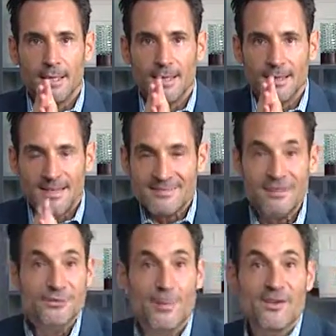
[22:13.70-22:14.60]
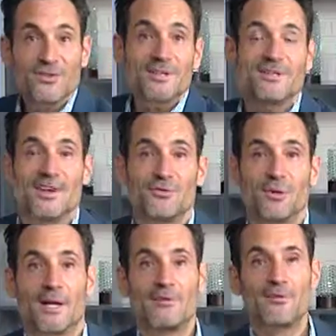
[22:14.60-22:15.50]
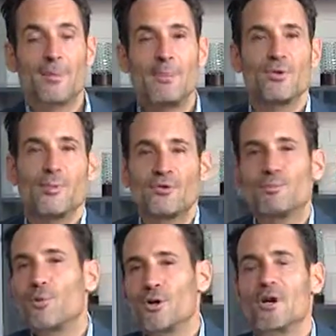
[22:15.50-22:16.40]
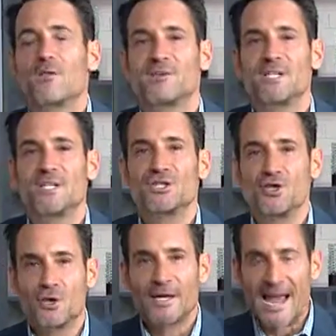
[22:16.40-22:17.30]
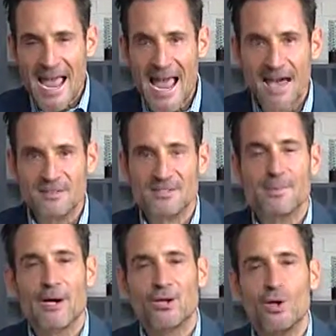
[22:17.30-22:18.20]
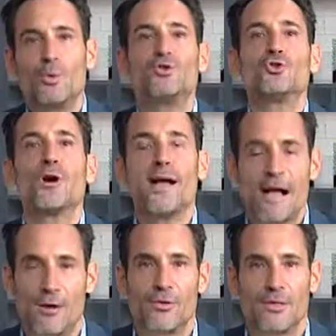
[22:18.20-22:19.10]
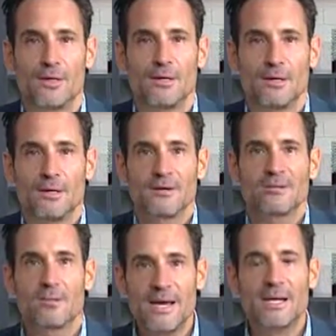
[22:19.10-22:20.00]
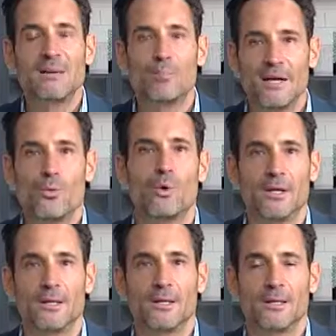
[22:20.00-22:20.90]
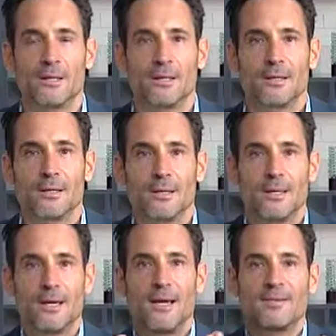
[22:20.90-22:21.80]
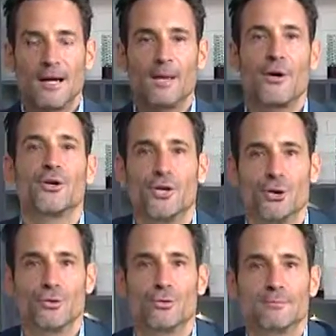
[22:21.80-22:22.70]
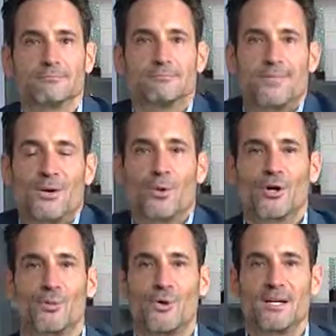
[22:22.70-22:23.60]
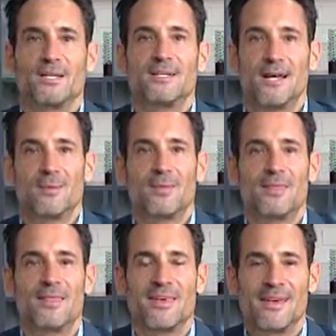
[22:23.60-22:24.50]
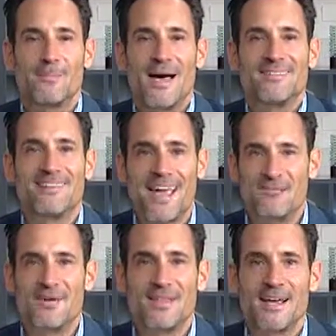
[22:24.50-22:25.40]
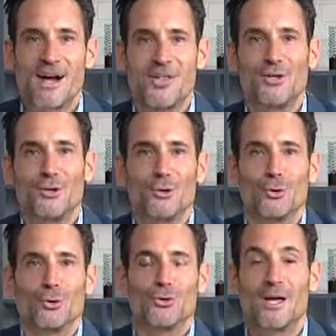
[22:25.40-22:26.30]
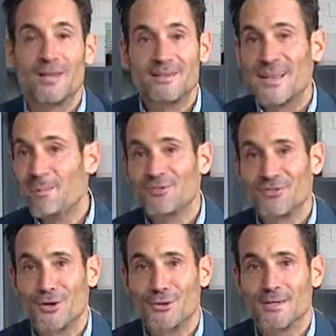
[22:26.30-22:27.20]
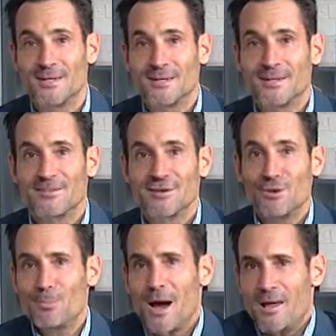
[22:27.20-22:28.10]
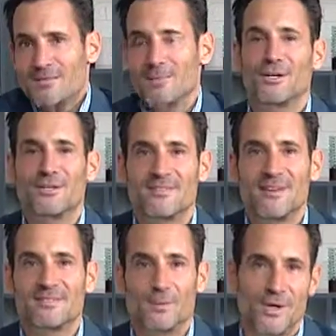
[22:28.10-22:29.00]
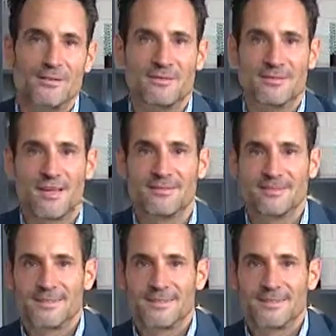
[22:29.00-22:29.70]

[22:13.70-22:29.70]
This information can save your life. Remember, the most important conversation you're going to have is about you and your health, so make it a big one. It's all about you and what you bring to the table. Pass everything on that you learned on this episode so you possibly could save someone else's life.